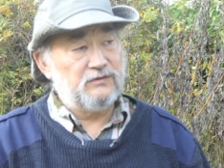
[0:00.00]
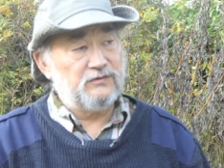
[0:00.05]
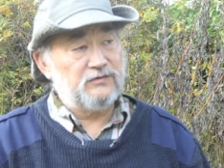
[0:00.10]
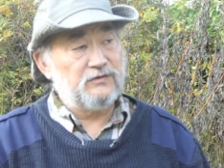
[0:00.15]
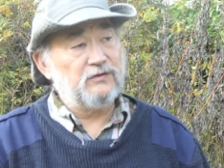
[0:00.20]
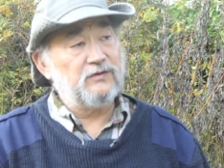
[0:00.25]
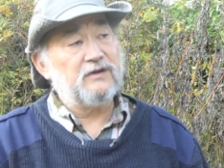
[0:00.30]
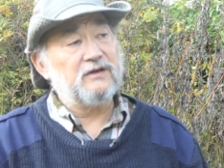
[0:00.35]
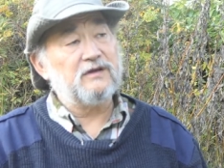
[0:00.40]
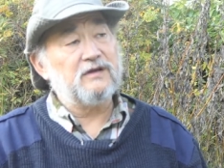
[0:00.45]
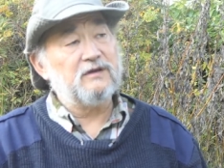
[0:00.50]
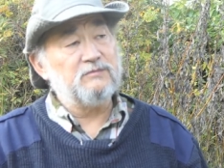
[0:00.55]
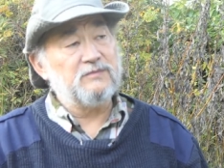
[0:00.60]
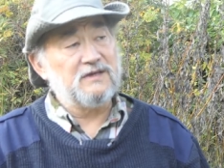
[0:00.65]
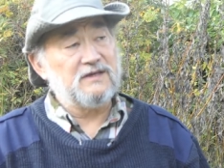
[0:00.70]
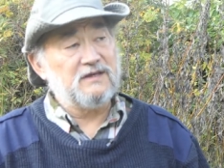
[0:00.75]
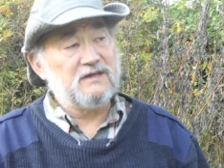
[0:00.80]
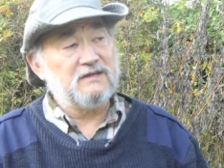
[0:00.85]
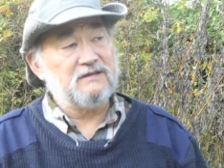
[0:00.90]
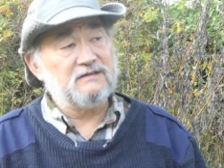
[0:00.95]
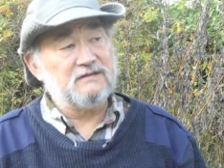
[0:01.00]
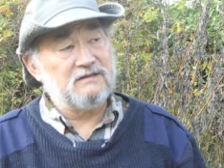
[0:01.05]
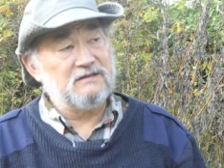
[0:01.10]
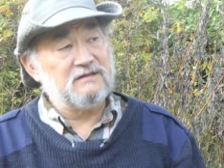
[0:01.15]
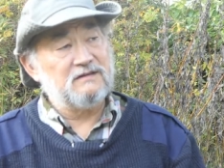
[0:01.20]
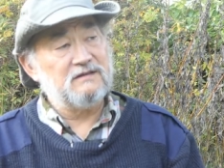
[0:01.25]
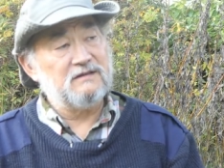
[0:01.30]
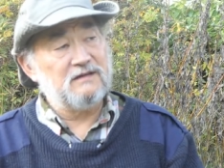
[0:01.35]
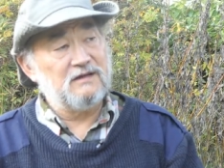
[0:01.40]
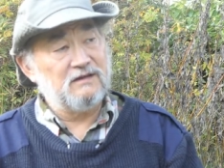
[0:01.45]
so that it can be
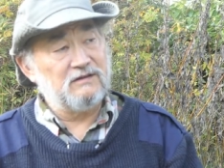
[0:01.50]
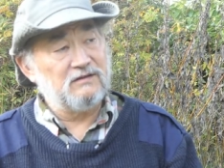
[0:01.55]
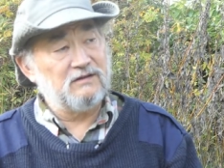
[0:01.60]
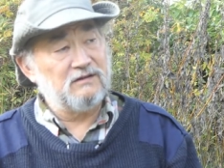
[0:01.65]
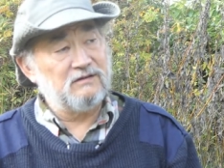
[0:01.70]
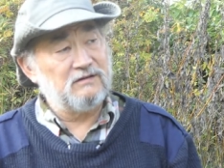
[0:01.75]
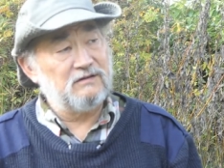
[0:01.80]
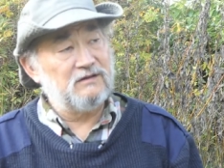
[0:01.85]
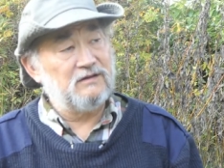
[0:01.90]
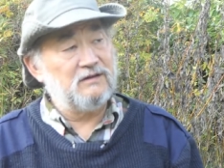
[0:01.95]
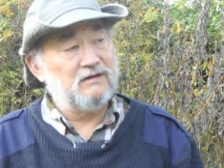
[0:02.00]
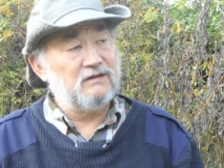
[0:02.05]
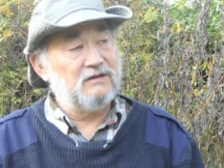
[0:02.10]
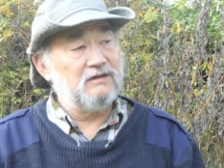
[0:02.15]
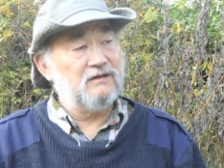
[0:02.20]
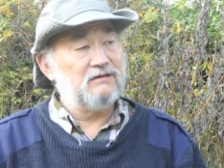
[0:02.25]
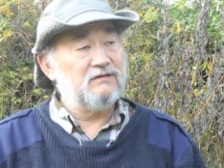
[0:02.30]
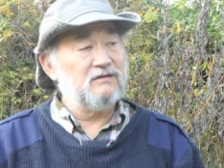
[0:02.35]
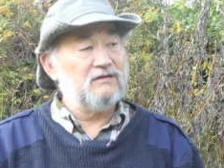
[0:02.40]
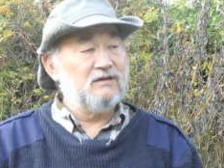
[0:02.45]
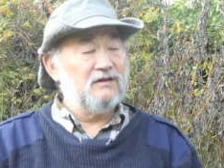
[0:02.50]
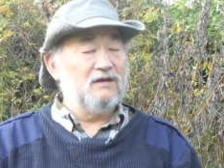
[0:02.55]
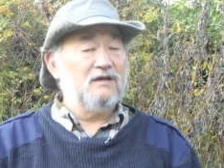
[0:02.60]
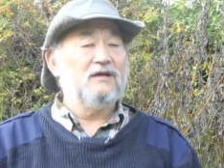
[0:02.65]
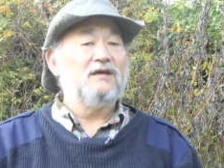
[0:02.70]
eaten in the, in,